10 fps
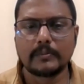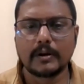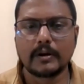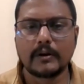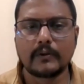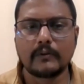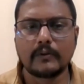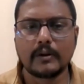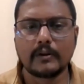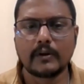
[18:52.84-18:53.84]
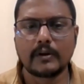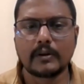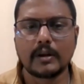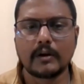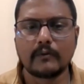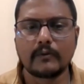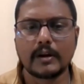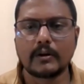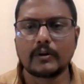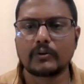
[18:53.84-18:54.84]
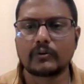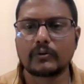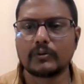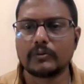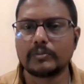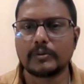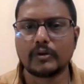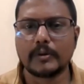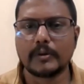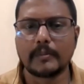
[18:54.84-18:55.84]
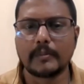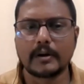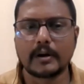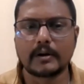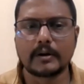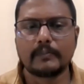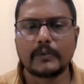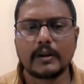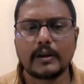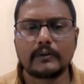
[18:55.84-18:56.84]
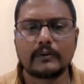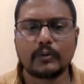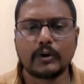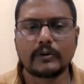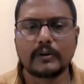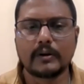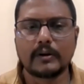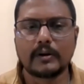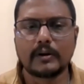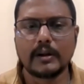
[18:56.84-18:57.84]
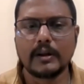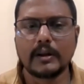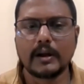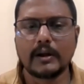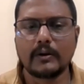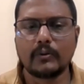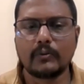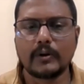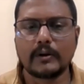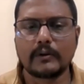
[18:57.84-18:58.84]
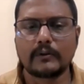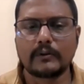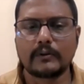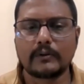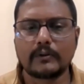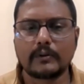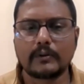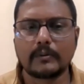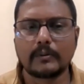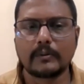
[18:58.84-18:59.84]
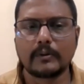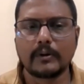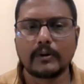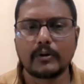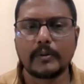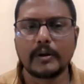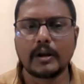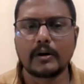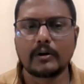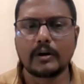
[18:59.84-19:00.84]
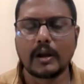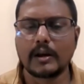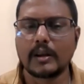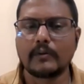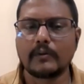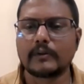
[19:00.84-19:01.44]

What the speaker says: in different ways when they come very close to human habitat. This was a Nil guy who was roaming around and he was